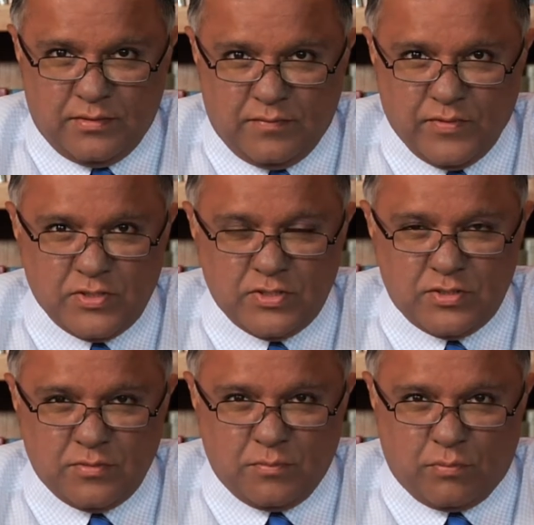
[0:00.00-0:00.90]
This
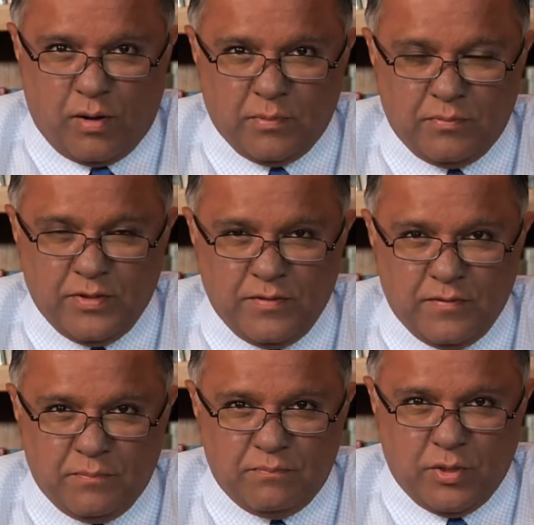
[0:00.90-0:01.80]
is probably
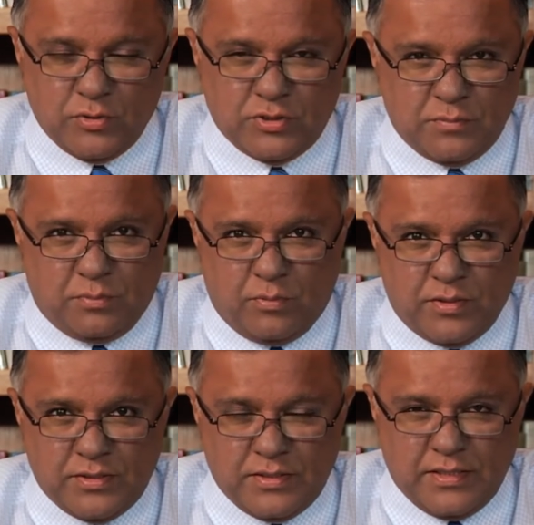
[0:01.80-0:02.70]
the most
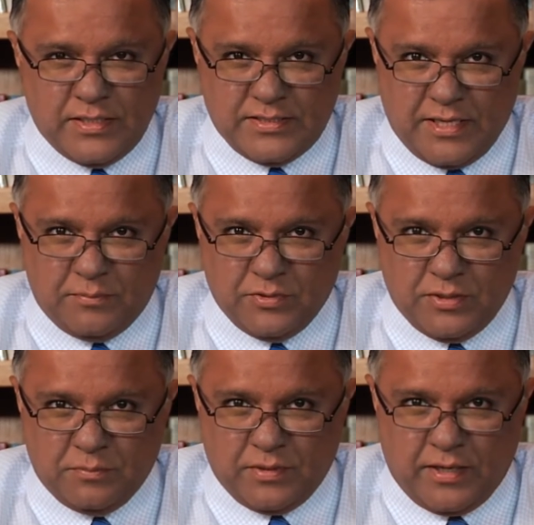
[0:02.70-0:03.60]
important exam
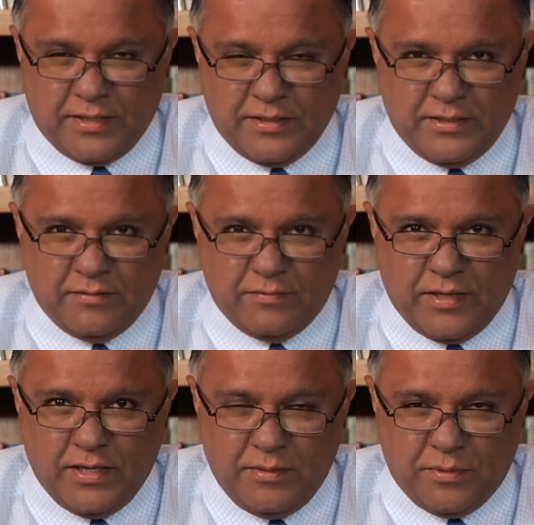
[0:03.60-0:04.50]
tip that I can give
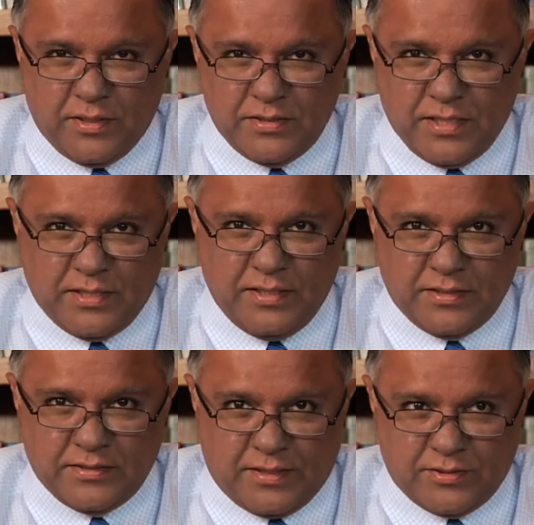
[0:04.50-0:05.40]
anybody taking
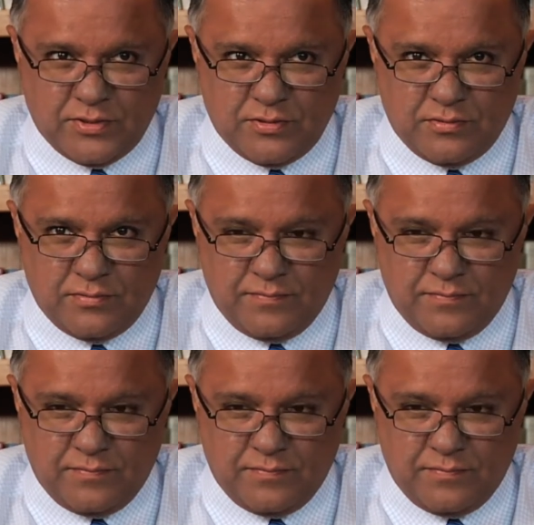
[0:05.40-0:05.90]
a test.